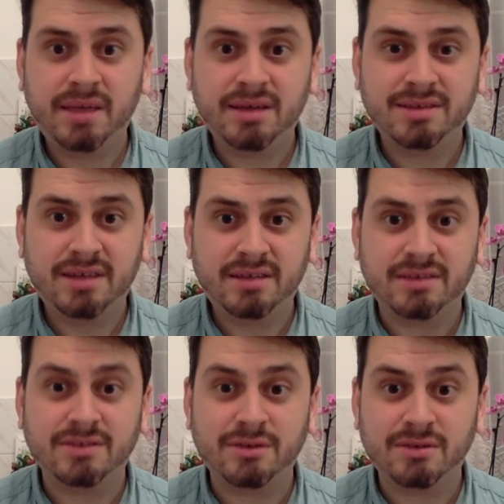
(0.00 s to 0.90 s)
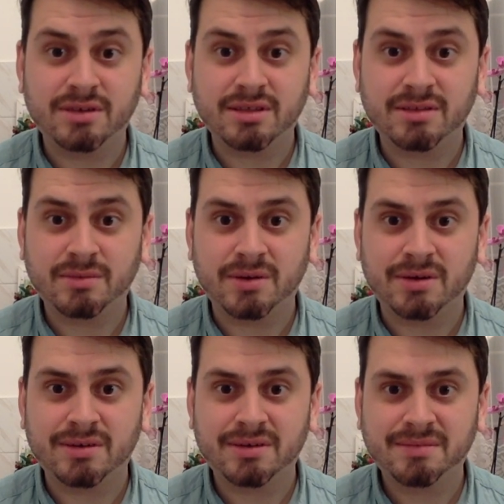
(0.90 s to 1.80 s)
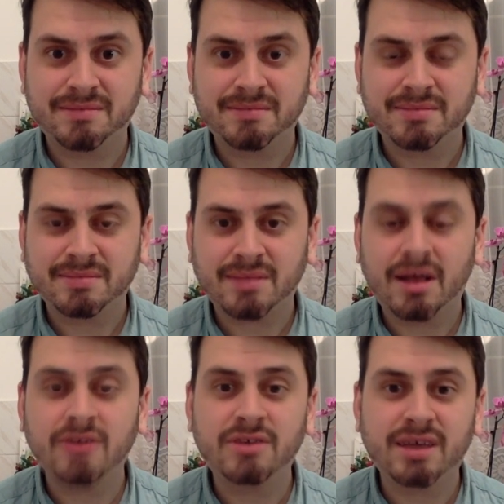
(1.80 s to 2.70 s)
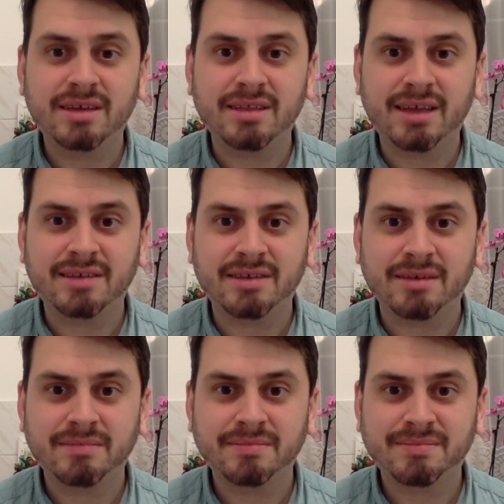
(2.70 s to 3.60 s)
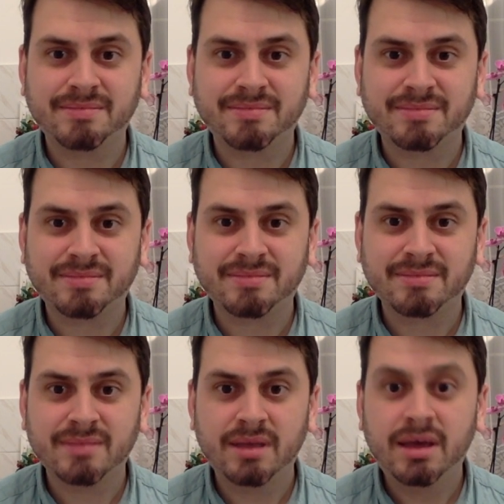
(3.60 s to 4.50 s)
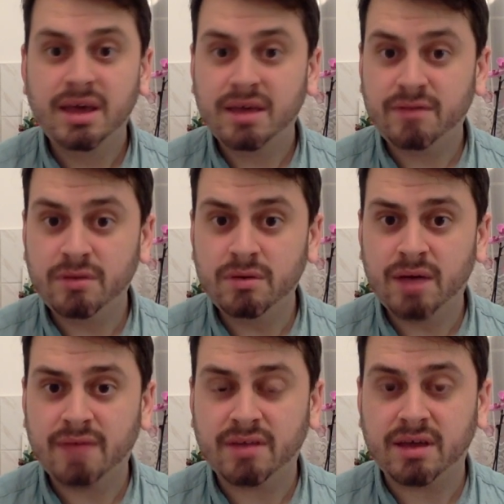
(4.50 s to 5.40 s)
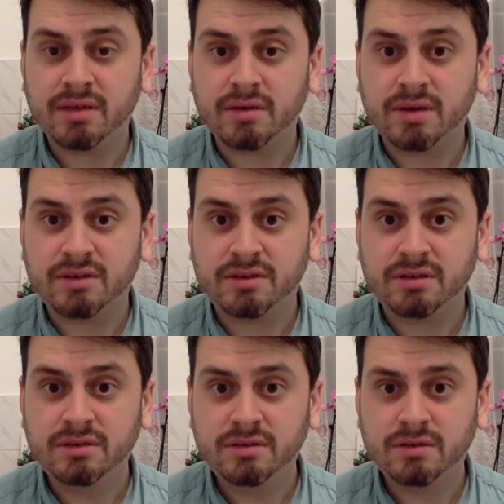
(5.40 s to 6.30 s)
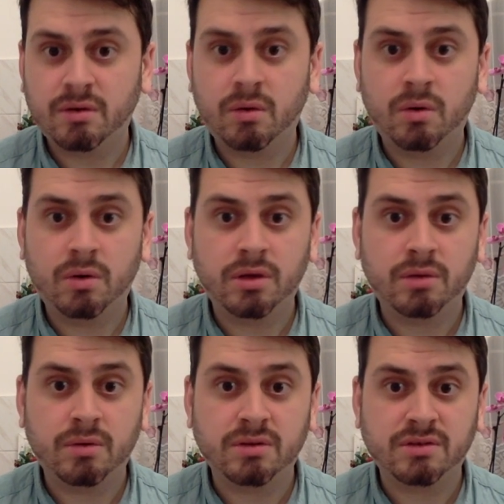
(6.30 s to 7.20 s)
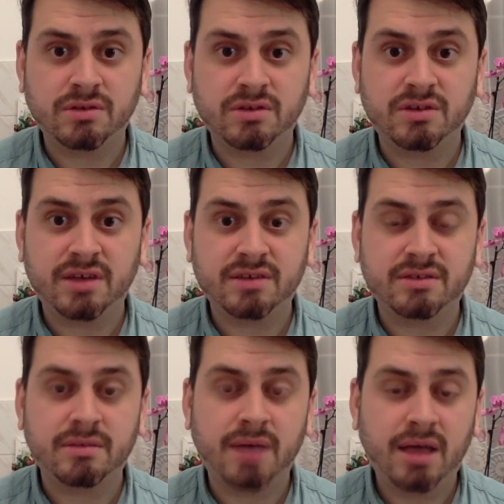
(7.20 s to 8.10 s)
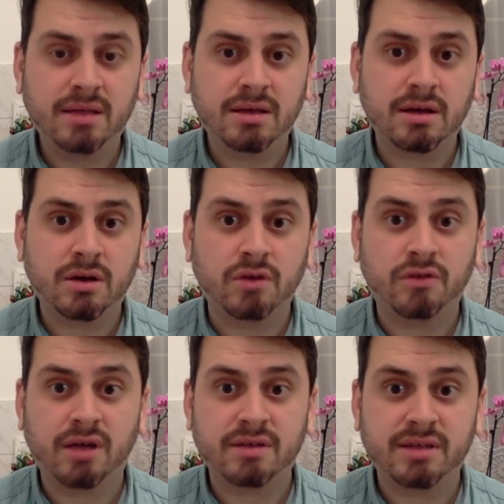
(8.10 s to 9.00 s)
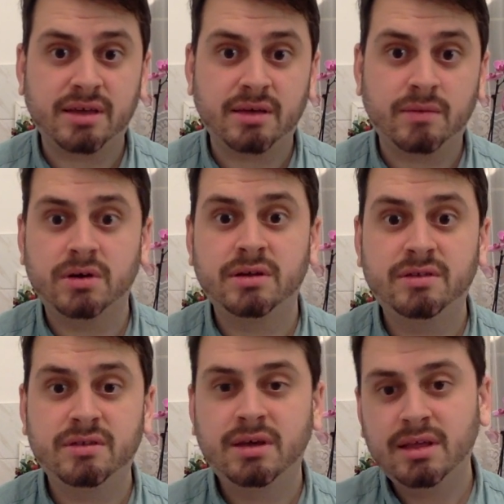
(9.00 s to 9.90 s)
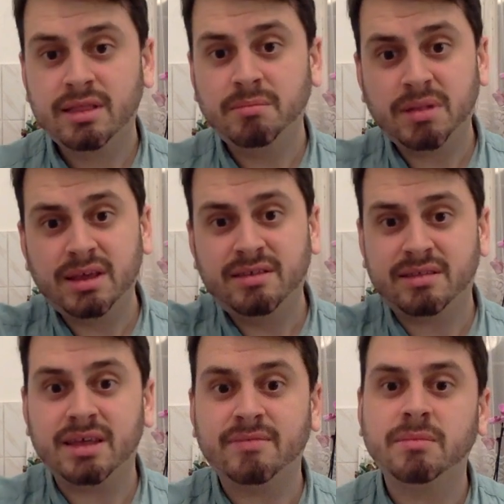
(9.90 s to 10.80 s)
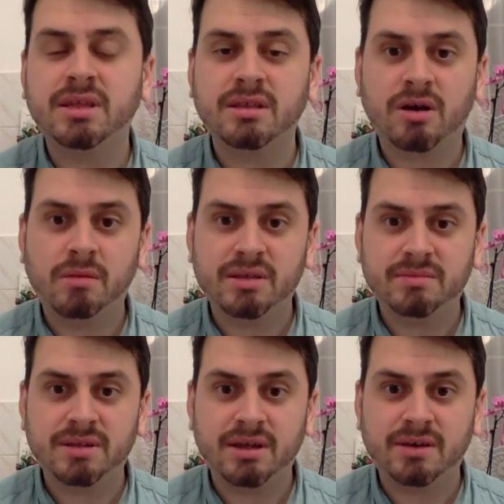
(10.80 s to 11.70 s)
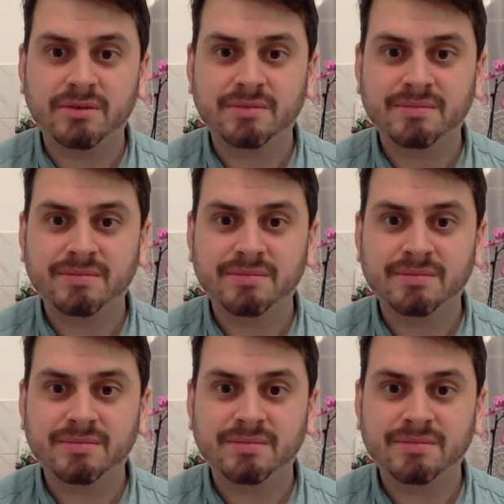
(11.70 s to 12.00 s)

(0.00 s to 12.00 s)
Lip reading: make a sentence using this word. I'll check it later. If you do have any other questions or you want to suggest some other contrast linking words, then please leave them in the comments below.